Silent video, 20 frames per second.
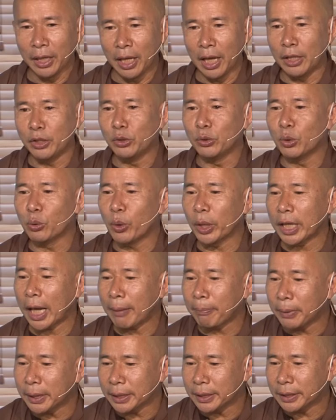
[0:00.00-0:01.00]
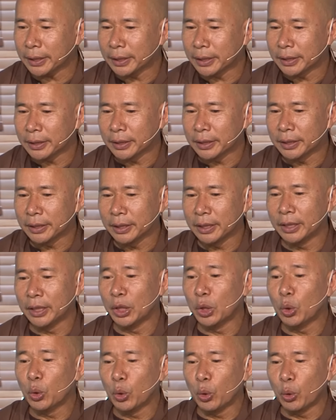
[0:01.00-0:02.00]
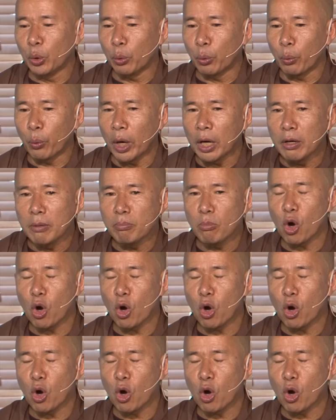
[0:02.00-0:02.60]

And you know what happened? One